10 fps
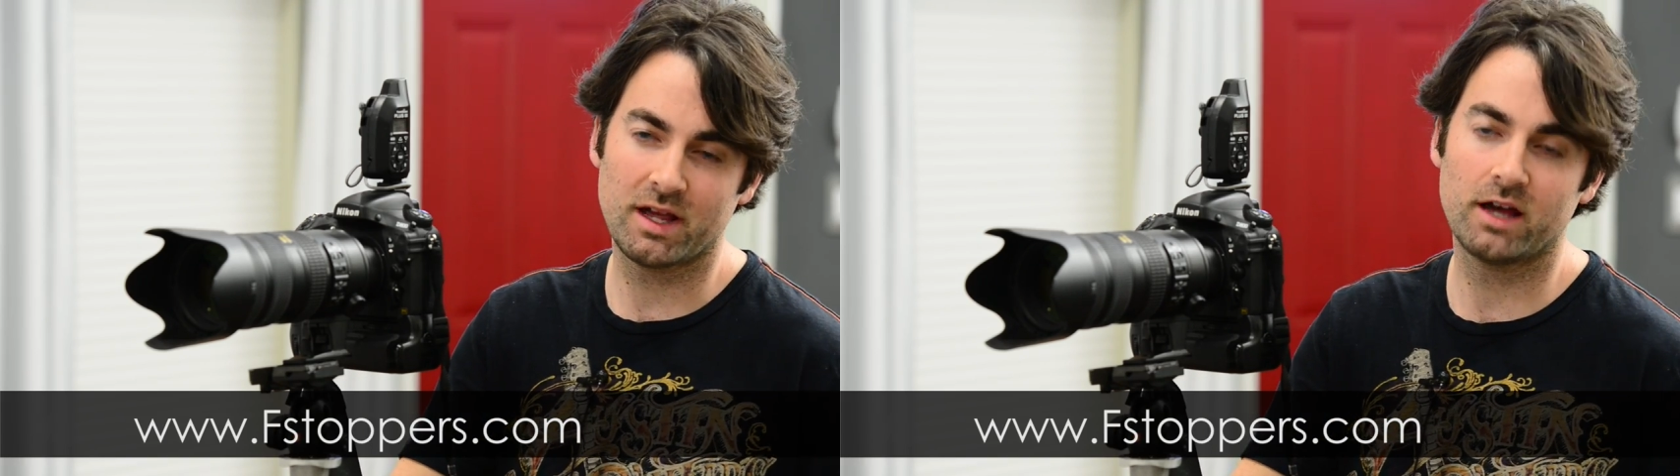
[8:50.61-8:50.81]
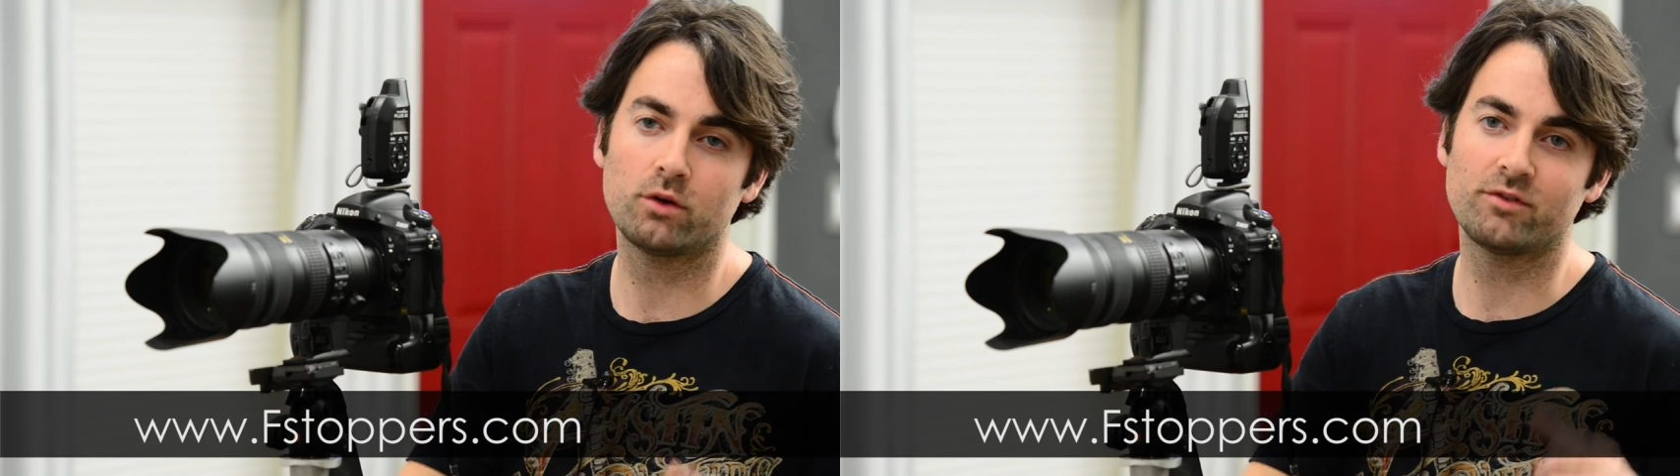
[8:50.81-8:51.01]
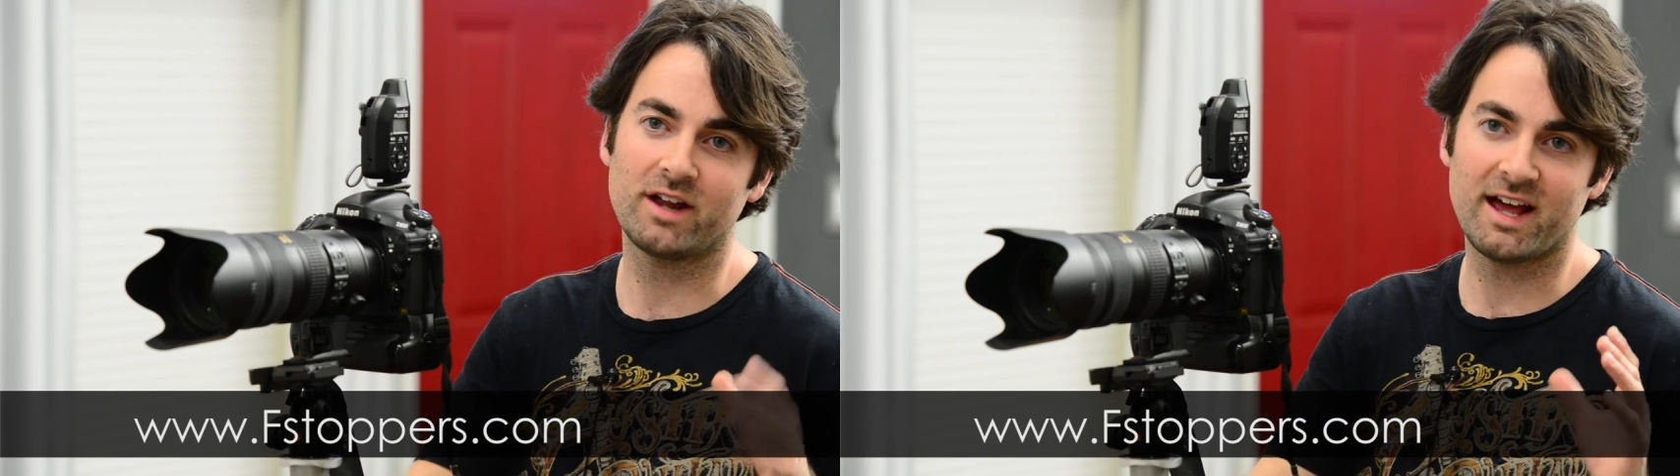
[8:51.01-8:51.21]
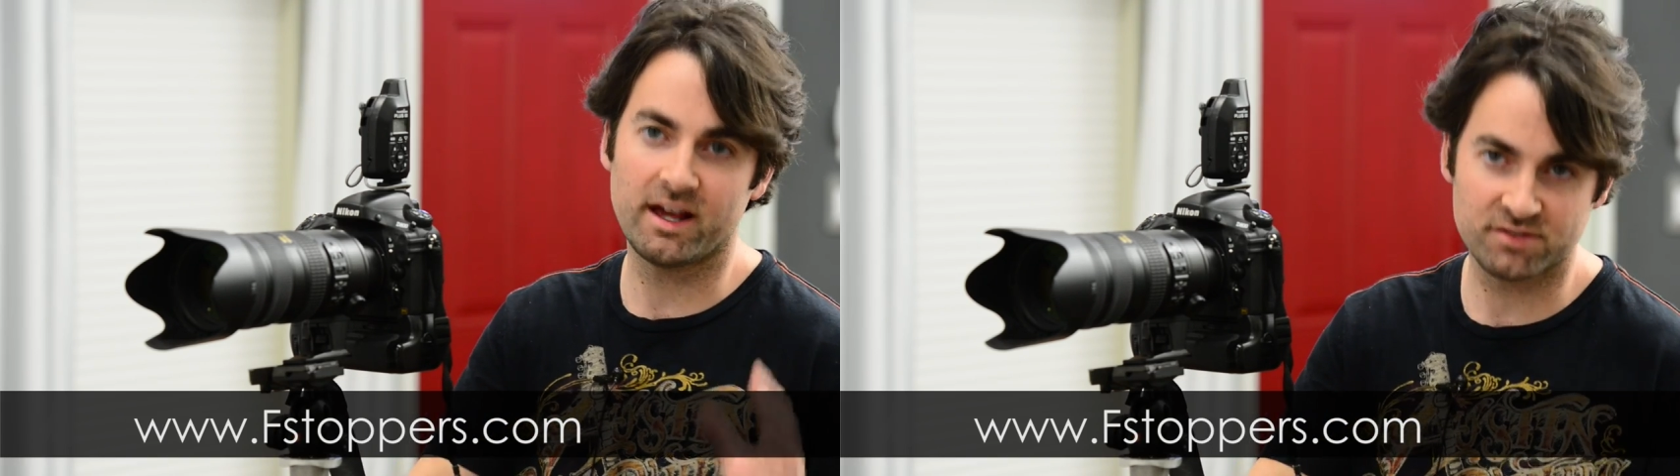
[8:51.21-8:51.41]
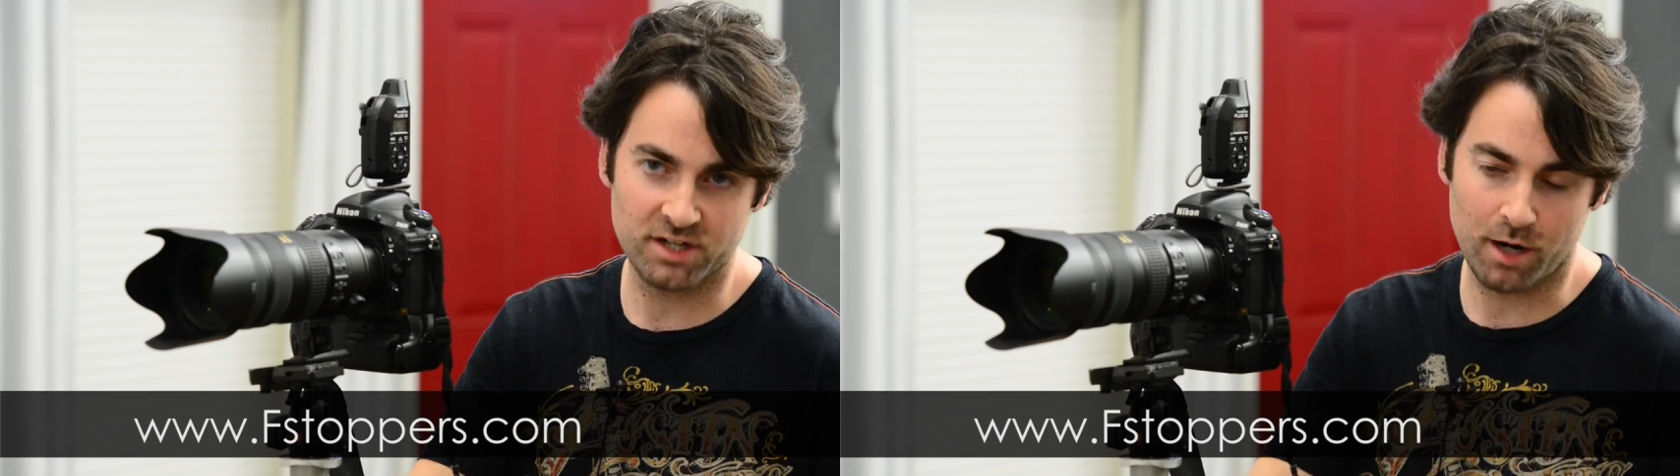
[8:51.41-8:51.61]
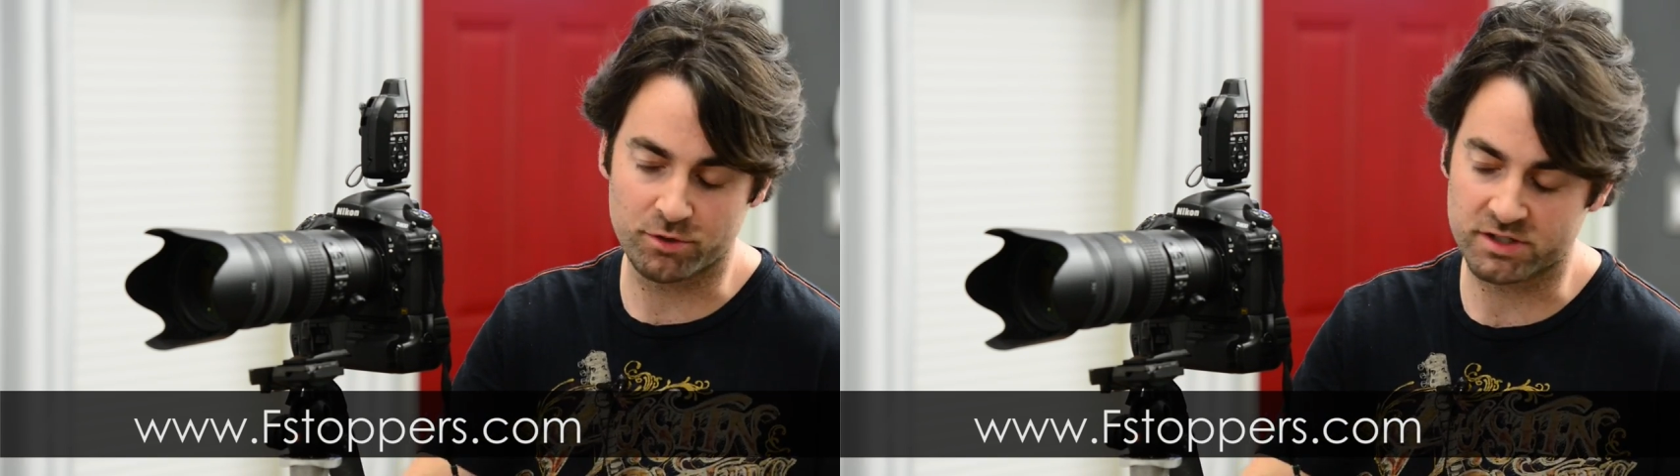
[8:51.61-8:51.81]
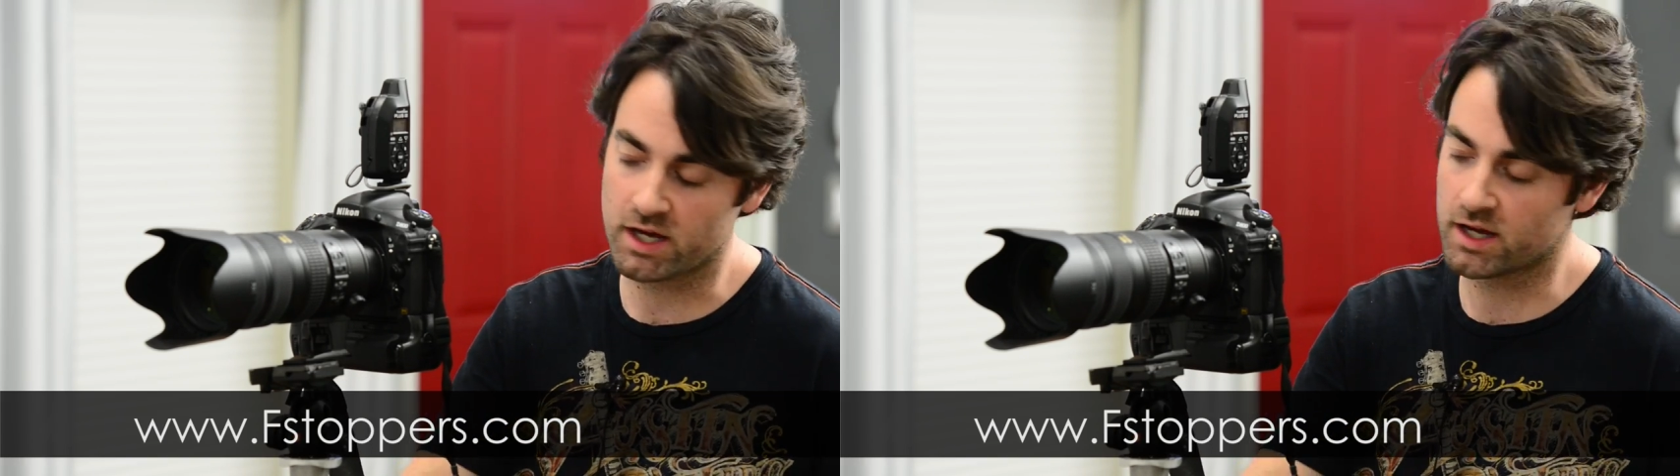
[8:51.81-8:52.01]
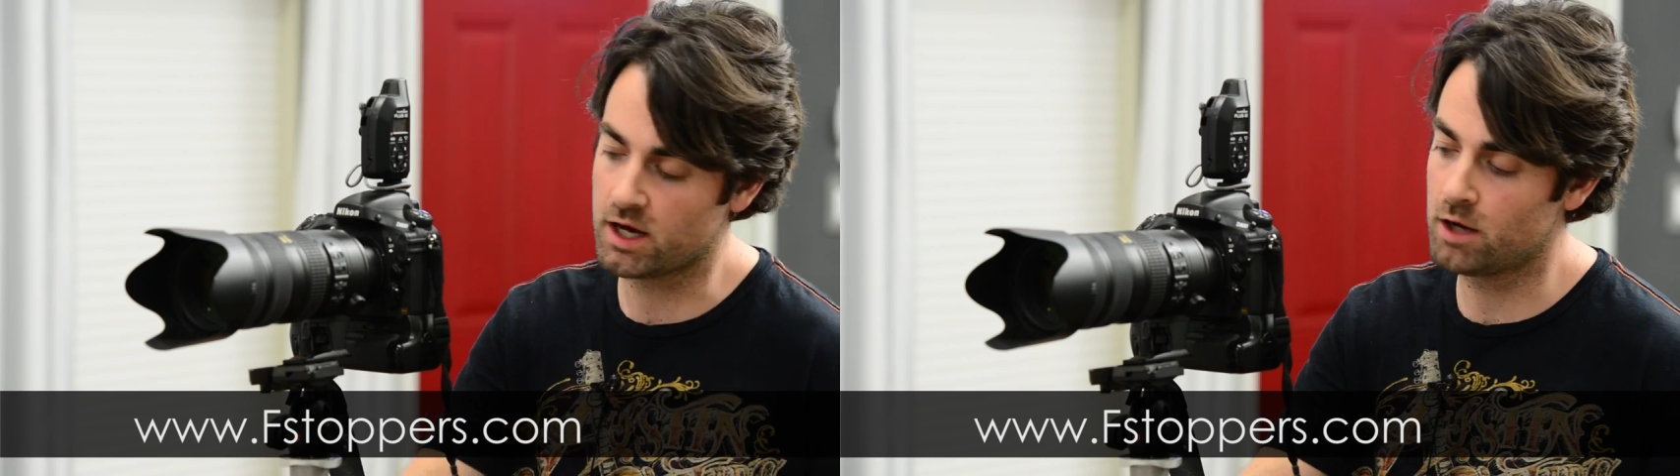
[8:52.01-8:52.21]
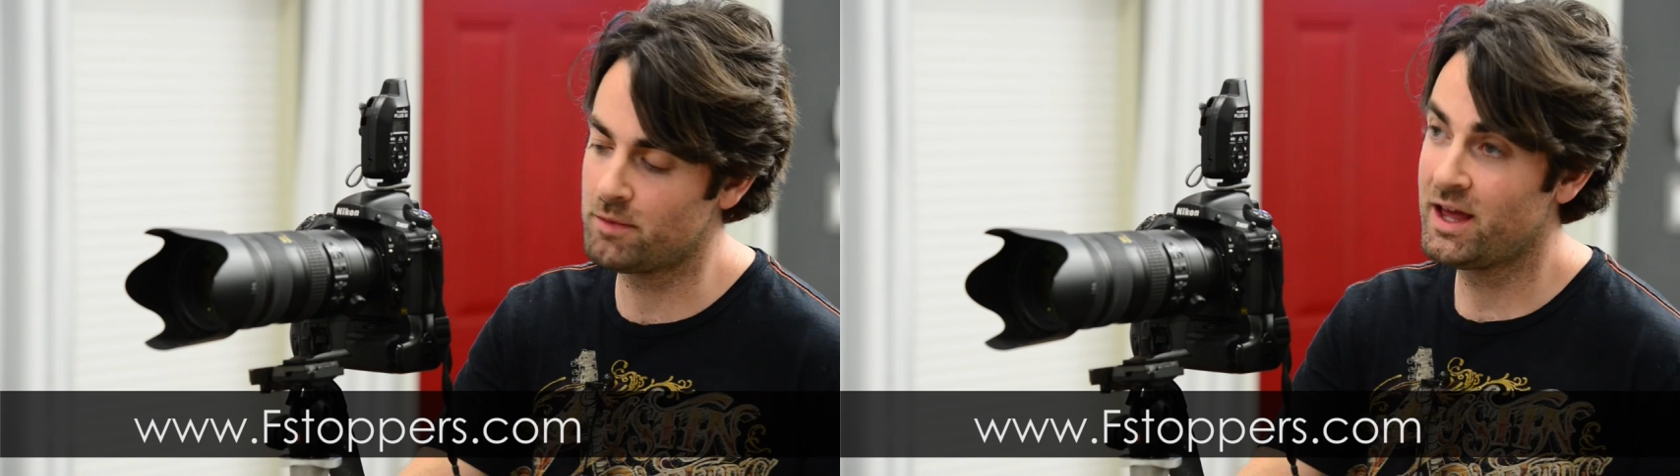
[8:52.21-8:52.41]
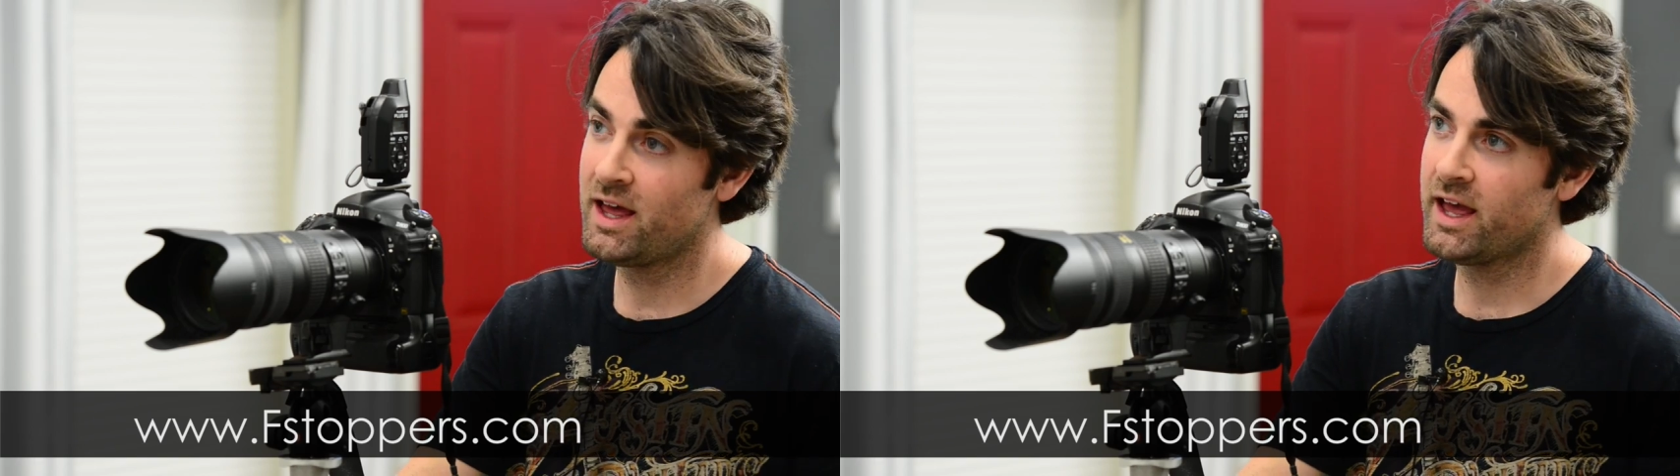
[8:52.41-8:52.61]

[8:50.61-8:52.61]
head over to fstoppers.com.